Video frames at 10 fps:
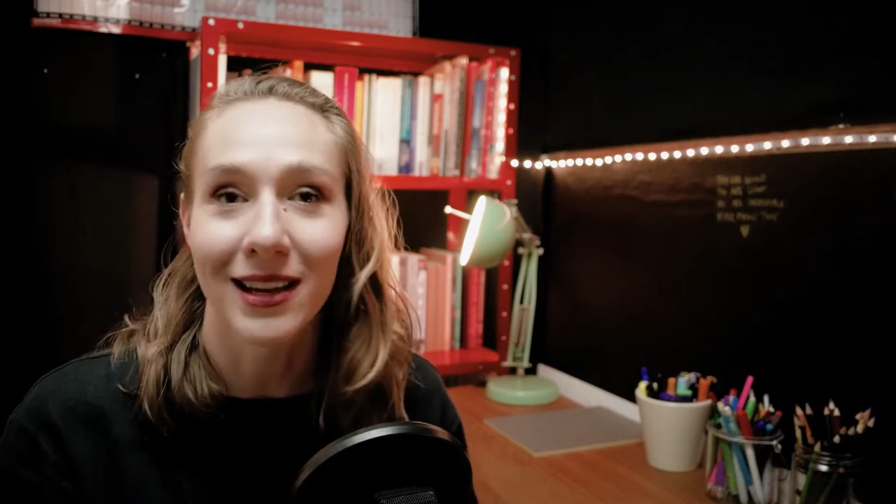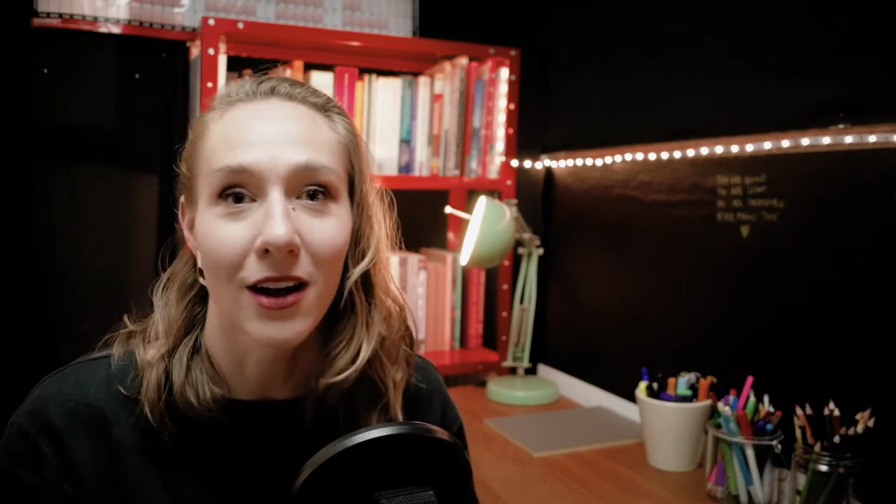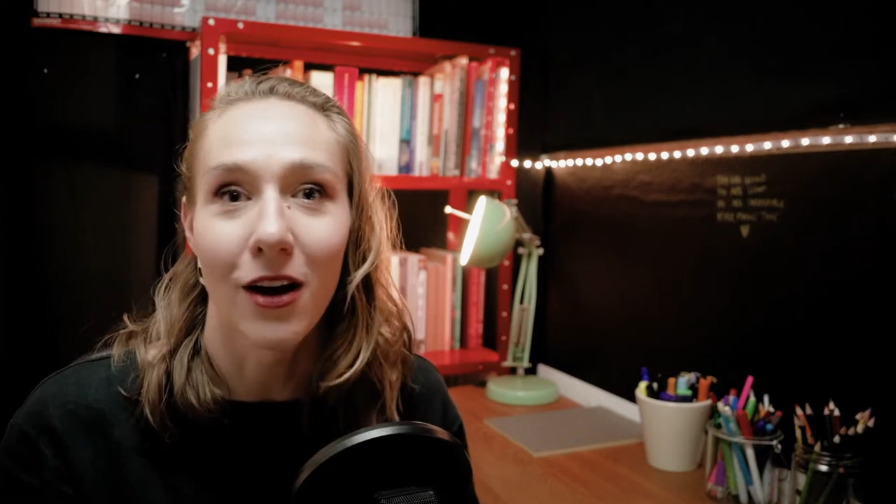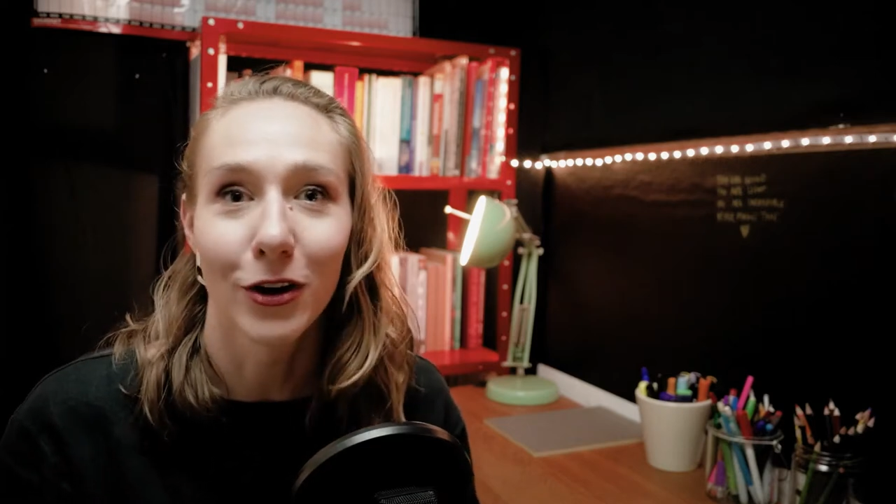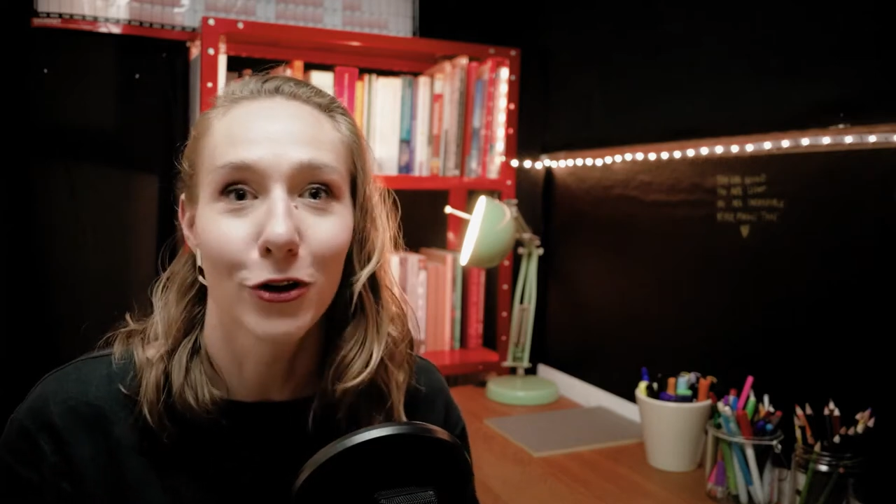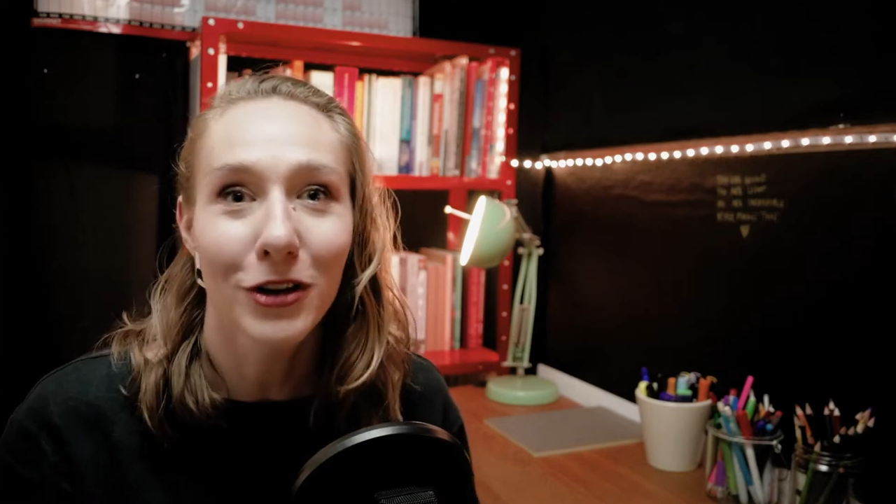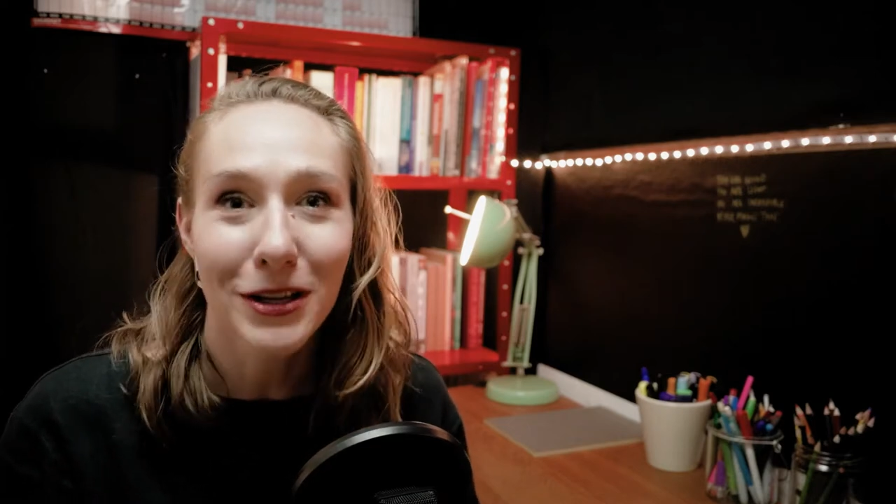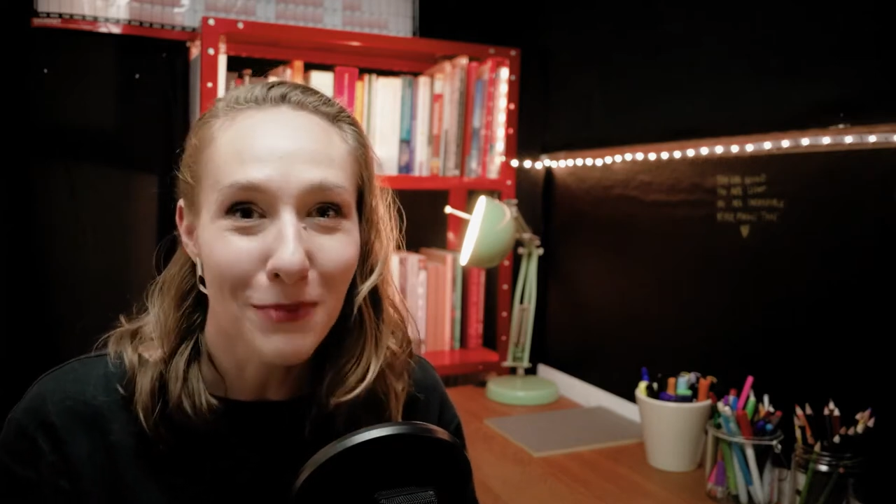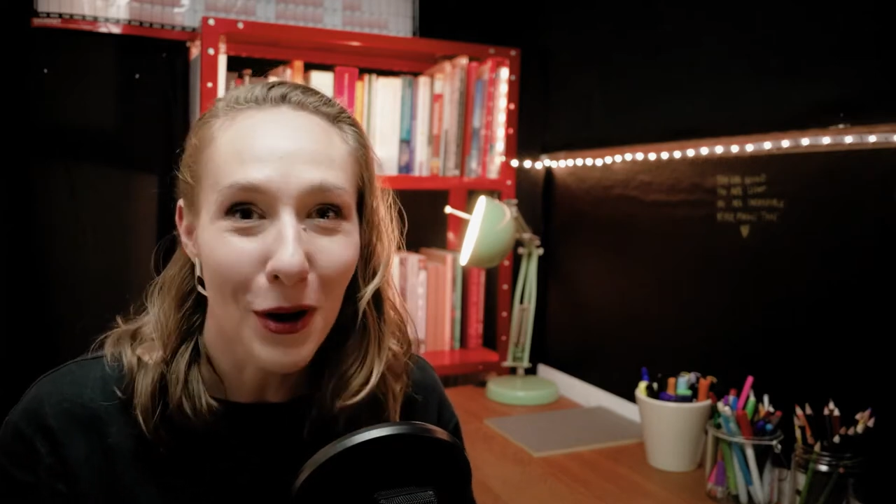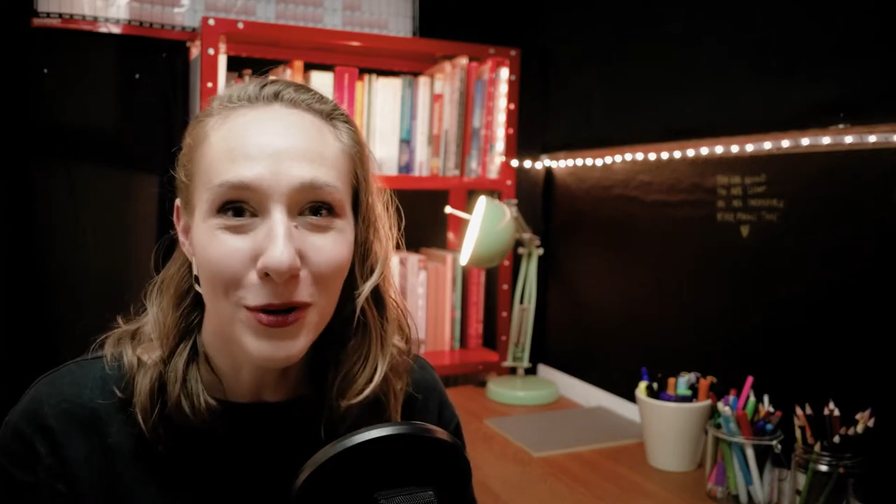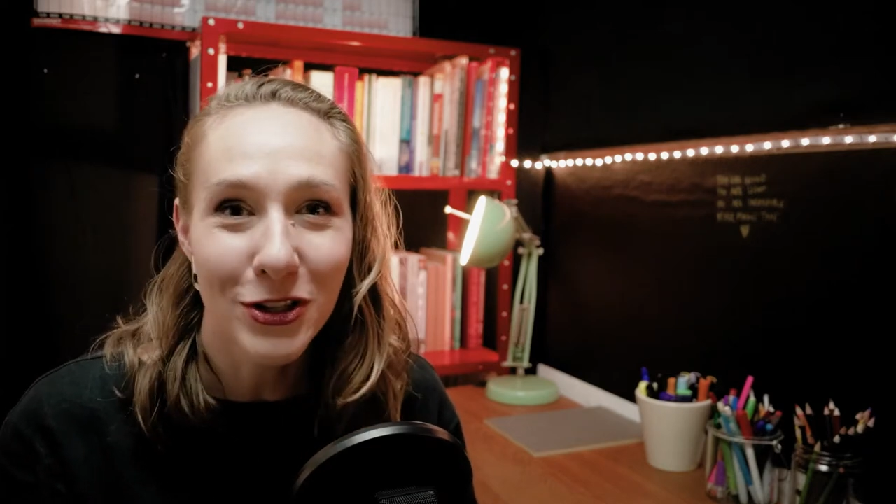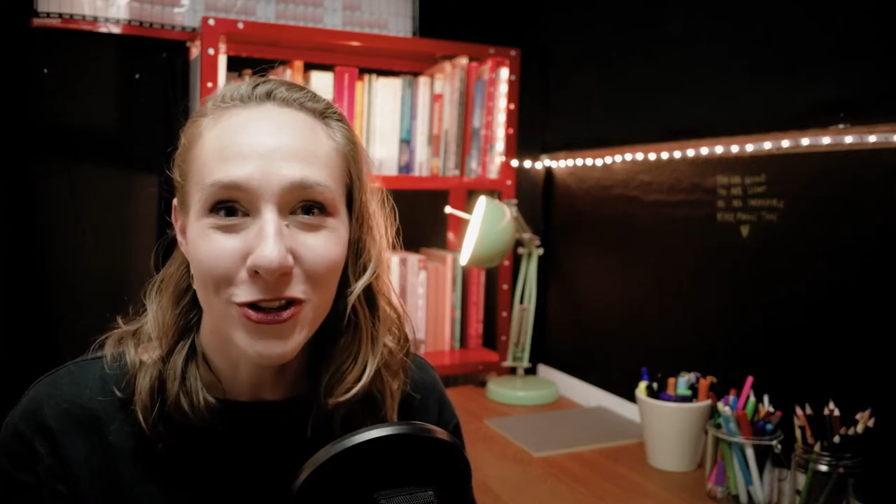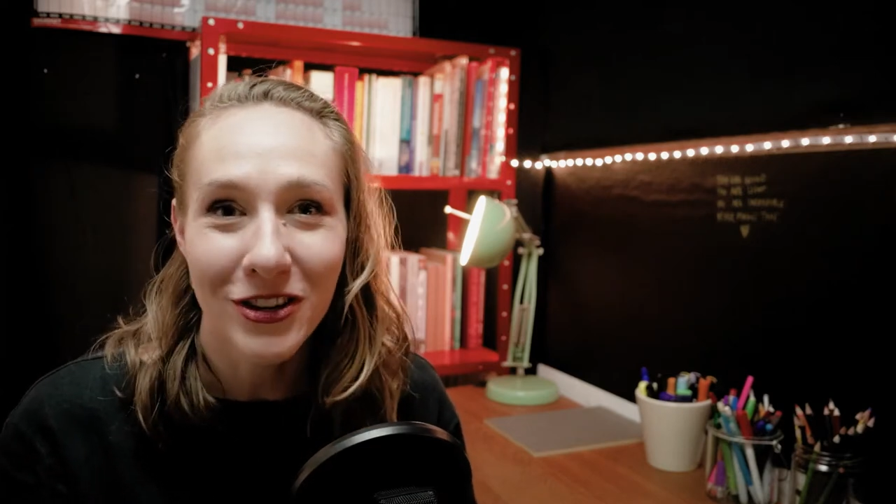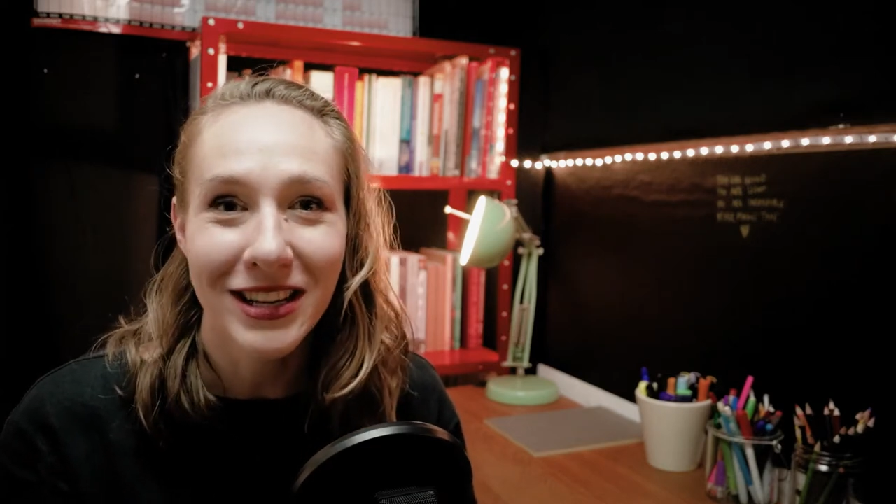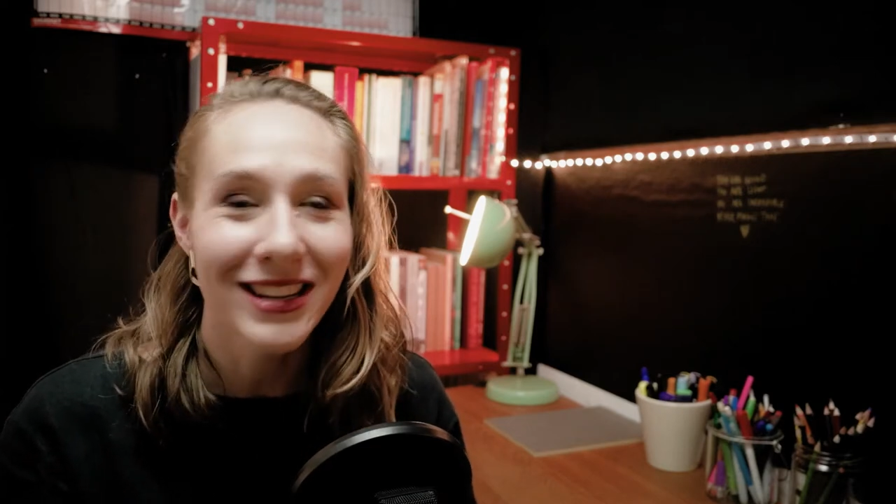concrete
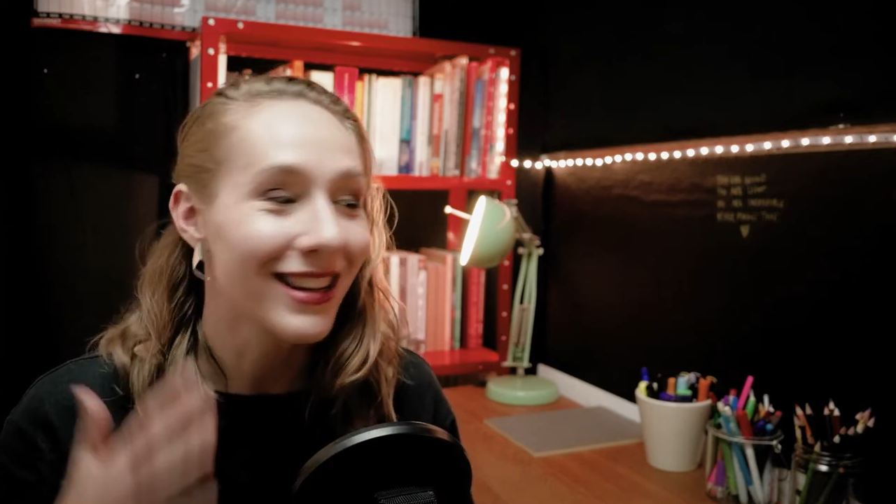poetry,